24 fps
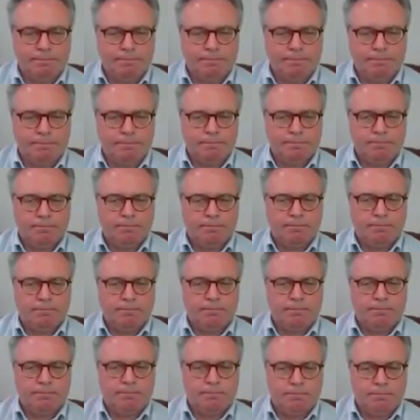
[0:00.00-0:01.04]

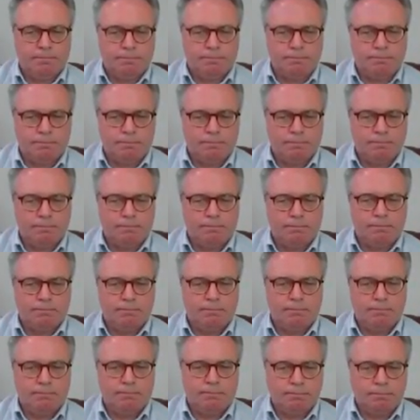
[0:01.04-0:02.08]

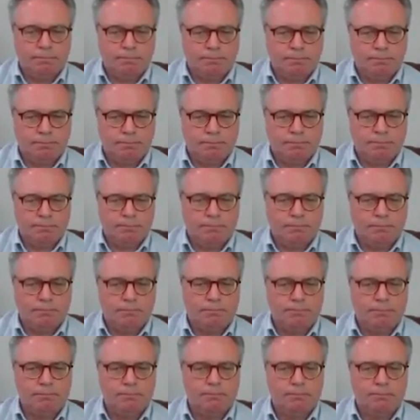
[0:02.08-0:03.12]

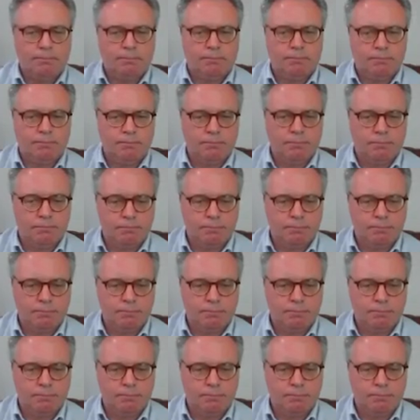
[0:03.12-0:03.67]
No words are spoken by the person on screen.